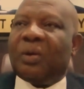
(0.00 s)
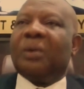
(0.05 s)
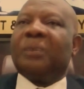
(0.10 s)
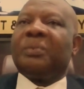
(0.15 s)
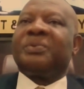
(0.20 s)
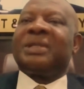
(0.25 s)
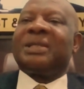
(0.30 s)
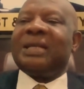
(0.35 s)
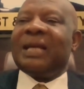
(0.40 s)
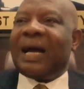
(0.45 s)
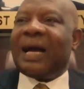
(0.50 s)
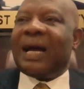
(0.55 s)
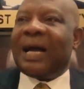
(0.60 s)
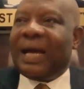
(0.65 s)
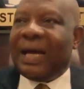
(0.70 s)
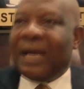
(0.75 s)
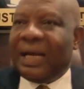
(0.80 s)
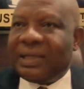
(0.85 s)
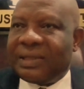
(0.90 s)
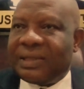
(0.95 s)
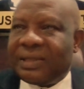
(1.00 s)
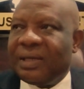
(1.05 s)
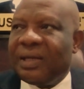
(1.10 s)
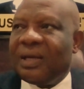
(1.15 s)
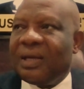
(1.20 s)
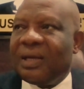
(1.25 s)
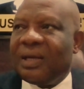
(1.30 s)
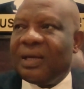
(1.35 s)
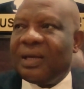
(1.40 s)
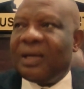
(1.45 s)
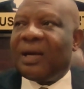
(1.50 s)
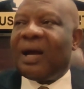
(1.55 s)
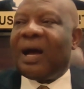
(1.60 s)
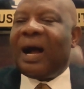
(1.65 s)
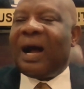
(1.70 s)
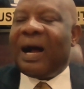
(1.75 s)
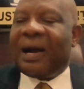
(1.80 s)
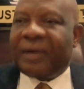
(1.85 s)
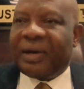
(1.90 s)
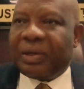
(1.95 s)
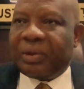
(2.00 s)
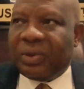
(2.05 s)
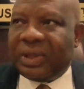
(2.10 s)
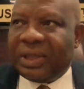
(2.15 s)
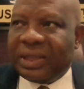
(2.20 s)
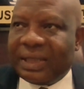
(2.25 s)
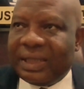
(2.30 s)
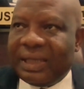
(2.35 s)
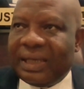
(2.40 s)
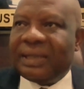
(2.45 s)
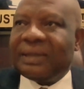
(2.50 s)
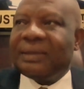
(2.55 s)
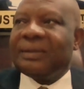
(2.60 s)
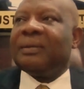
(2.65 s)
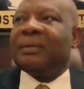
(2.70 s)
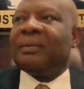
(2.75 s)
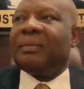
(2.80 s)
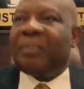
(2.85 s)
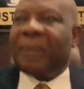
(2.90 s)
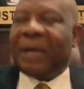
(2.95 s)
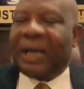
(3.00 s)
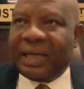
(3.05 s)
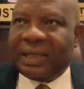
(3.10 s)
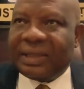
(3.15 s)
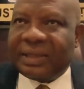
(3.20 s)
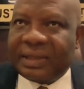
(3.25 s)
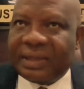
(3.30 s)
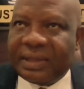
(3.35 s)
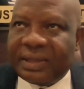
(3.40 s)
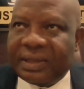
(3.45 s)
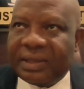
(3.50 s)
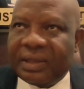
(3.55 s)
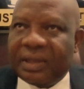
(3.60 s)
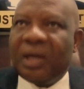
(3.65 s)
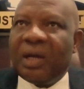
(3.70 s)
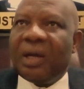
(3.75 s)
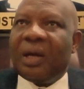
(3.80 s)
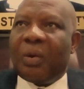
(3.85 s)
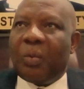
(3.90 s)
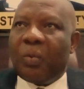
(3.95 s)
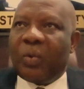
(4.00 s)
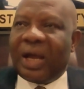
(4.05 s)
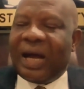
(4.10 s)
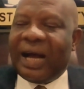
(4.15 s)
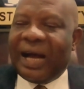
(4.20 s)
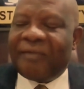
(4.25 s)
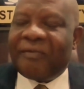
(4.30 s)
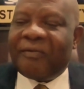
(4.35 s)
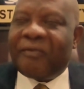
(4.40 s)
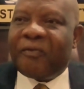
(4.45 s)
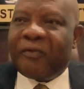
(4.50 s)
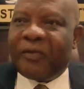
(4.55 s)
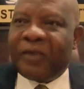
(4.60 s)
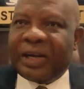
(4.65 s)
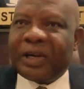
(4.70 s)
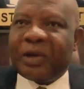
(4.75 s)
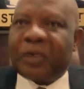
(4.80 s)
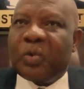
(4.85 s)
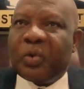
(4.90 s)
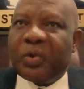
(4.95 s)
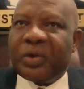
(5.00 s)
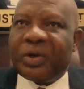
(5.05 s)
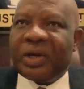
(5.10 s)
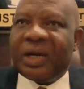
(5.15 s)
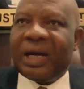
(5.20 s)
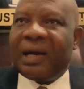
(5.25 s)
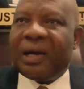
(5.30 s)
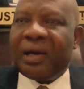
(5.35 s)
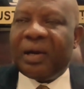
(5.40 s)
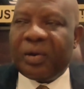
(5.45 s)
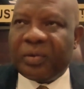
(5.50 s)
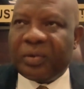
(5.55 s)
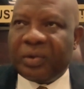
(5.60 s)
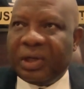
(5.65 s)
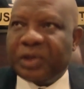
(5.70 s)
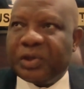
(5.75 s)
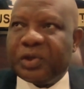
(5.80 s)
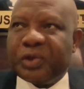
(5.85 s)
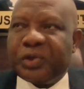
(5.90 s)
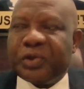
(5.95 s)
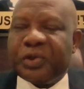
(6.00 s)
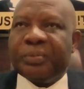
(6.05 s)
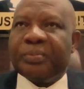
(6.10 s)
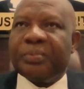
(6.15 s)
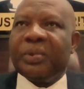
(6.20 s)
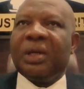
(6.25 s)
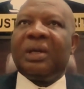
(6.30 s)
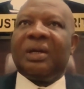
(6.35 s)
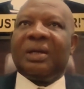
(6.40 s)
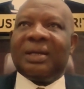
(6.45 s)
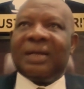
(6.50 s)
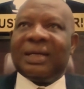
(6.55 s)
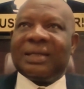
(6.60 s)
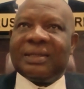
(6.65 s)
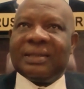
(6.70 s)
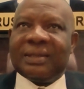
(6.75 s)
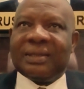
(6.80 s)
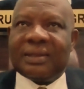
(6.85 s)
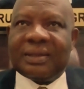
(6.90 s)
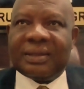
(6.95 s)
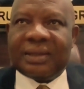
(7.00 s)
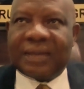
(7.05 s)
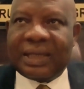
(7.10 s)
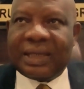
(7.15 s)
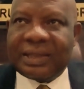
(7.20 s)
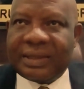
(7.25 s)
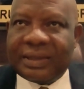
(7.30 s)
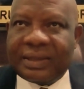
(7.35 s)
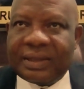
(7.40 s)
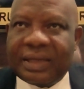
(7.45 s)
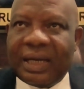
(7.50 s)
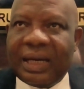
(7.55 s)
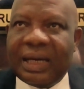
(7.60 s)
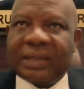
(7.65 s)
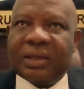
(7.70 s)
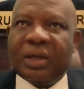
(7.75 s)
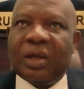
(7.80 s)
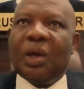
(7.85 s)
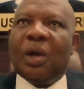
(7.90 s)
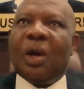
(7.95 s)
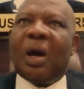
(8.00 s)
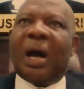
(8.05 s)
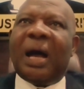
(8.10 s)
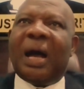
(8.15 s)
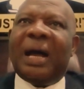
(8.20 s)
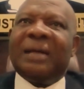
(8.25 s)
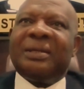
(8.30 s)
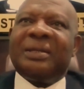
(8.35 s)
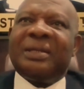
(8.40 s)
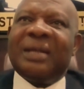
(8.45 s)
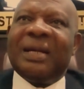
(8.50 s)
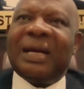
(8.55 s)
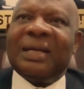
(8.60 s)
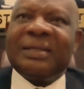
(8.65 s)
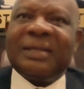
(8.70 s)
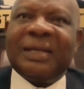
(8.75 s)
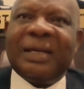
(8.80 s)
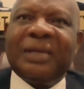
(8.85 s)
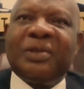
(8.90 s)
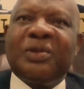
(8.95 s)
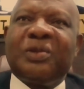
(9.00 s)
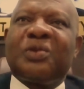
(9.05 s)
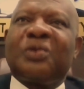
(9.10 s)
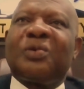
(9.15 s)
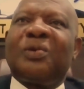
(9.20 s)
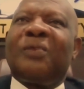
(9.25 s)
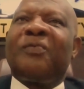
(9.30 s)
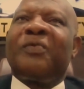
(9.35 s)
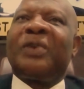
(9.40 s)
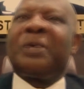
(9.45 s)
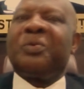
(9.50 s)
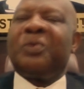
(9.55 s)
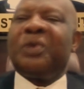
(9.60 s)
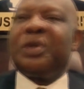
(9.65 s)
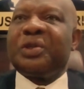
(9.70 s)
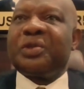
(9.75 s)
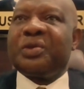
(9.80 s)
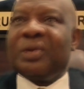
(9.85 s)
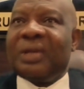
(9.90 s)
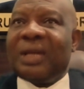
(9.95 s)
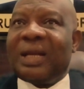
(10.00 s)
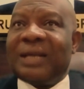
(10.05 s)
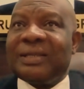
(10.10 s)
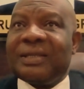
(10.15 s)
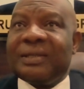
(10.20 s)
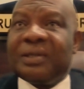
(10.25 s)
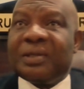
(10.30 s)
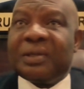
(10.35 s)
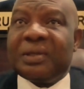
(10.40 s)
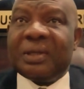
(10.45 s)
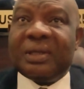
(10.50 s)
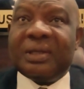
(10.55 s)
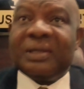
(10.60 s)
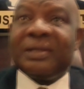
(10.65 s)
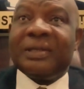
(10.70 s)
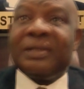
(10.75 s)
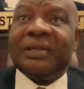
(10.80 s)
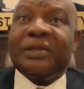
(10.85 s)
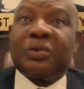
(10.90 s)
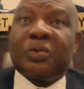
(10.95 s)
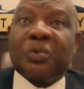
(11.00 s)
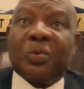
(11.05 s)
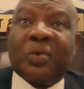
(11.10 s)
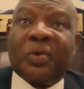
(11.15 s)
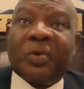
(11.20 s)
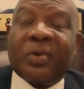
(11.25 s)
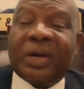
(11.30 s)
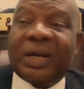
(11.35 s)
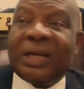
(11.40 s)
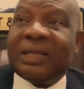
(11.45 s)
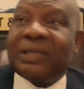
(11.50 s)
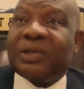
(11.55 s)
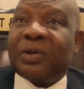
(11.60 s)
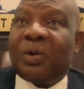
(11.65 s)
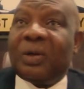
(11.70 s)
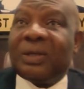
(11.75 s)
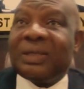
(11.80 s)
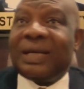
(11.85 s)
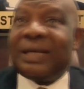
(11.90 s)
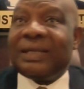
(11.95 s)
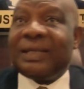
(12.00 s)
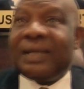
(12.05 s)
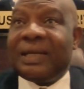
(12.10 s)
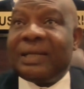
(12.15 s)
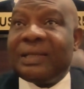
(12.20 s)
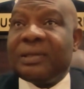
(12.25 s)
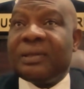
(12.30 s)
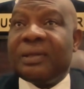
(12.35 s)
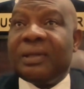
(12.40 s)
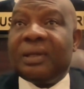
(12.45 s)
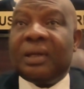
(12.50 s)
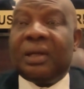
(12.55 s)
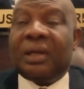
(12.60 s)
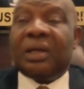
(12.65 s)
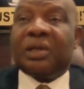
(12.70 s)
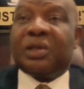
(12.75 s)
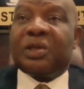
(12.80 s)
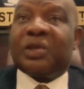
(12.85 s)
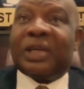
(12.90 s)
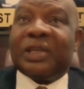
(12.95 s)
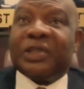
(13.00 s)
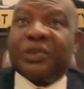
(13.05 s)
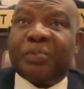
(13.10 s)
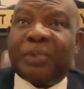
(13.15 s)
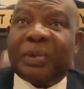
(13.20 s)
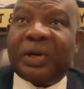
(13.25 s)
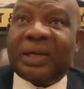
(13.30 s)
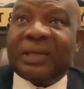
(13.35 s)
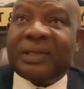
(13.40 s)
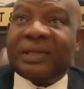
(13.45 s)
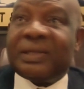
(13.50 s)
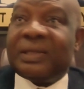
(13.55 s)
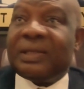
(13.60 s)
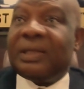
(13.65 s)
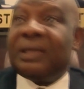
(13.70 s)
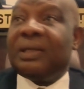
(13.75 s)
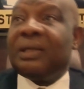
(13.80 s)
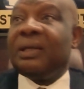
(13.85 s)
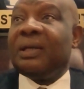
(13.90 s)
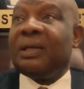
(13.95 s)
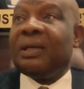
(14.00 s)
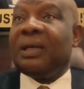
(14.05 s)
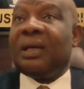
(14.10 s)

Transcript: CIS are regulated by SEC. We have very cordial relationship. That is that. The essence of regulation as it is to create orderliness, transparency,